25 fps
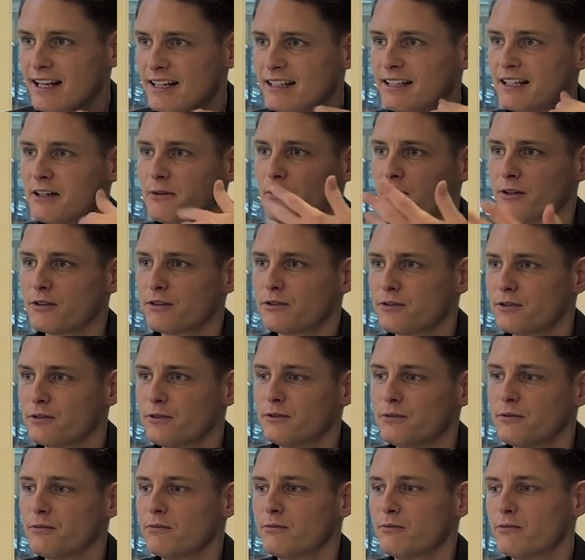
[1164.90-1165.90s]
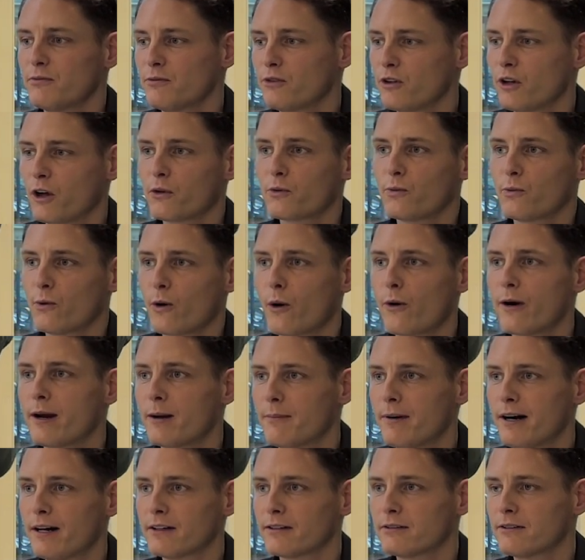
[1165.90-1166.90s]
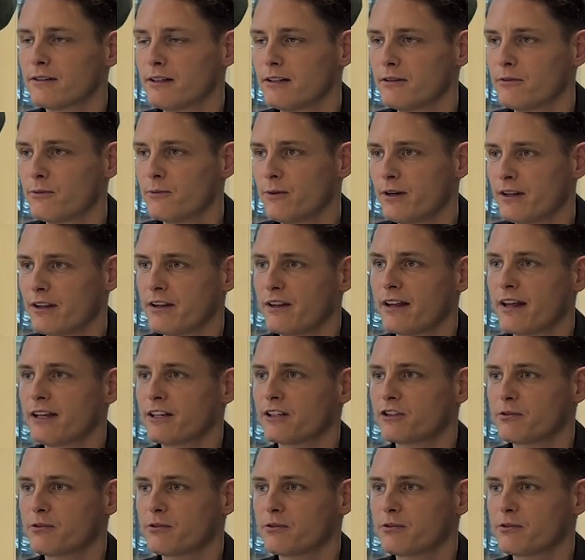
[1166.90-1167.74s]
and they want to not worry about whether they are